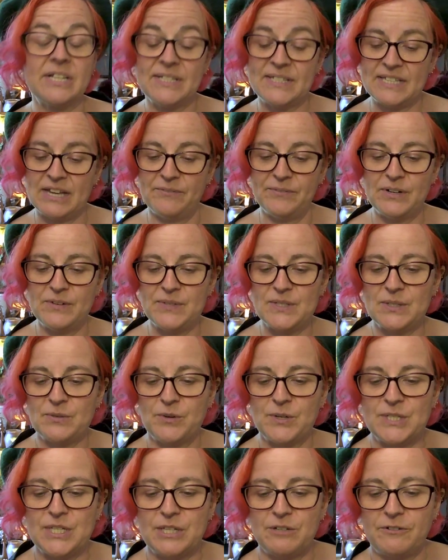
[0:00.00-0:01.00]
Seven of
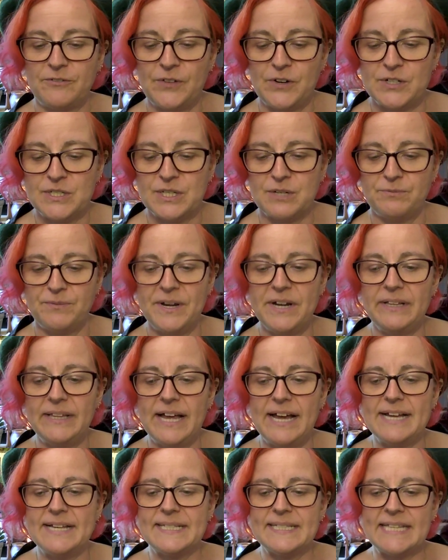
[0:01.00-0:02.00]
Swords in the reverse, and
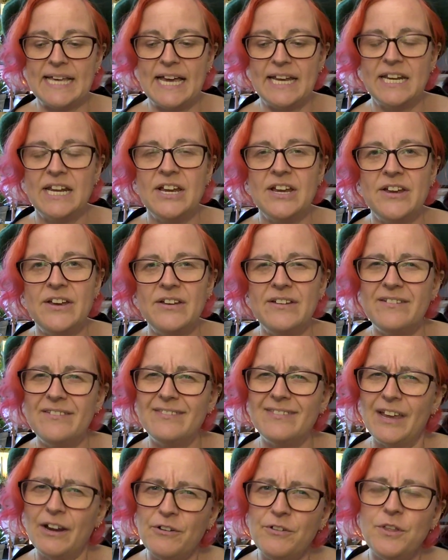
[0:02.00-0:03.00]
realize that
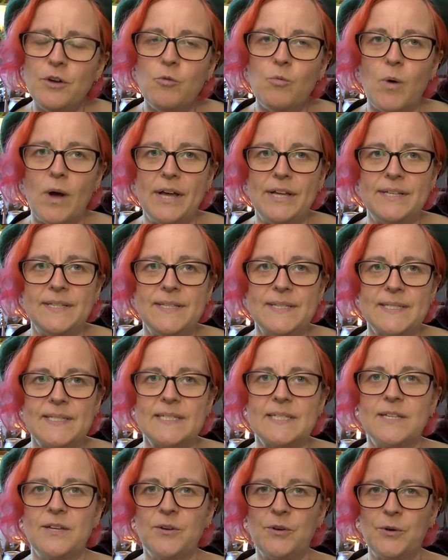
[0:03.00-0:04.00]
they're the
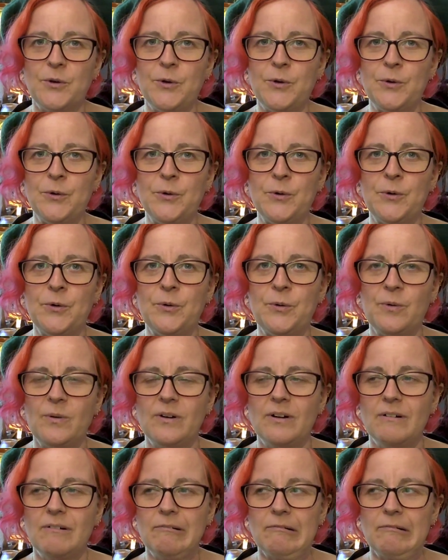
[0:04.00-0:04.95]
ones that